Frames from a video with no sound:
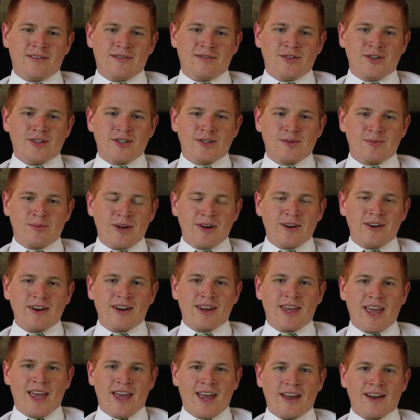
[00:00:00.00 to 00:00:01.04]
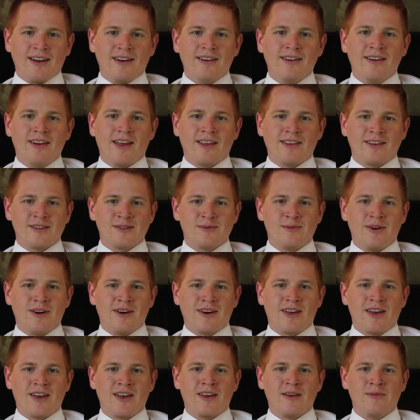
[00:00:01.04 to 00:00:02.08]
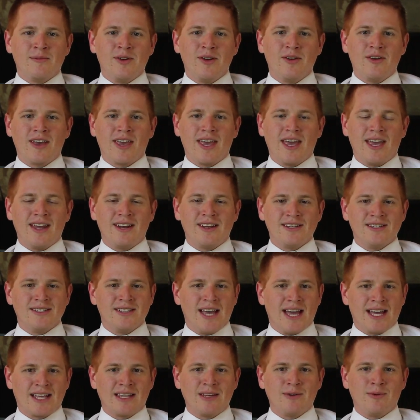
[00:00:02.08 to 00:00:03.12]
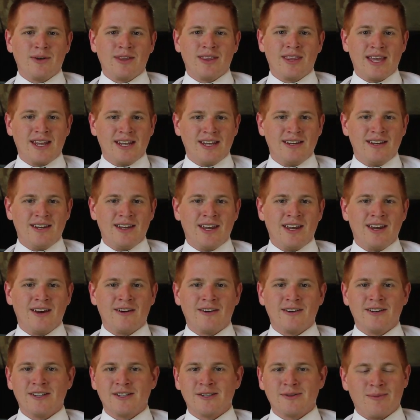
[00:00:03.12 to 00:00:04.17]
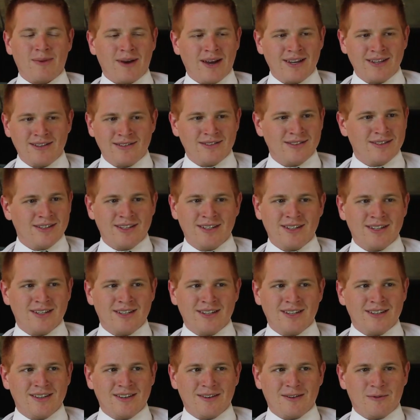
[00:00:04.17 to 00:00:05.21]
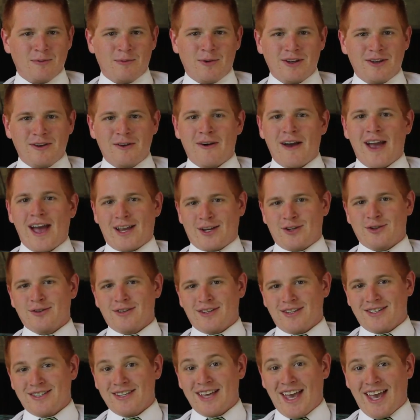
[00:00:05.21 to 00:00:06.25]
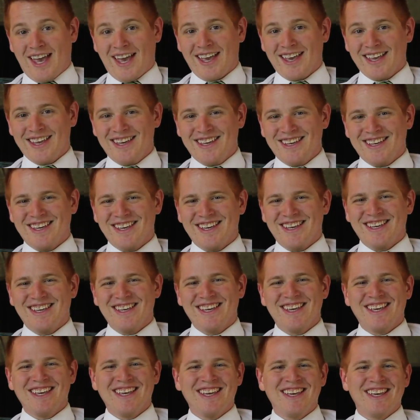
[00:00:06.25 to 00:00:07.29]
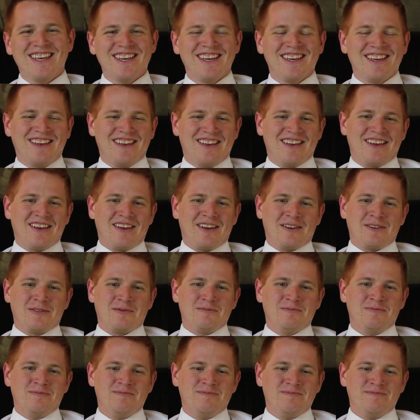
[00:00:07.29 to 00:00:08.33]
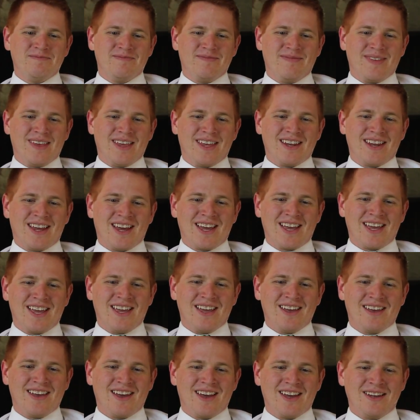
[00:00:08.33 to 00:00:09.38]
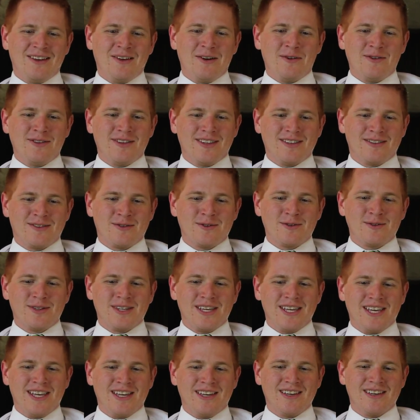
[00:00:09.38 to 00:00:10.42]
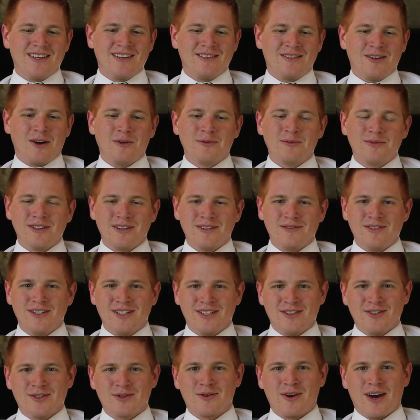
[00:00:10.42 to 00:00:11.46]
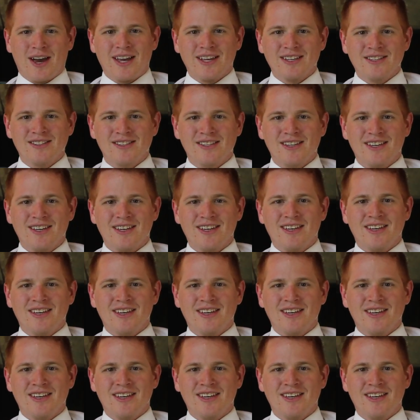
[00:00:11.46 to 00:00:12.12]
The Spirit can, and the Spirit can communicate exactly what they need to hear despite what you're actually saying. And I know that through the atonement of Jesus Christ,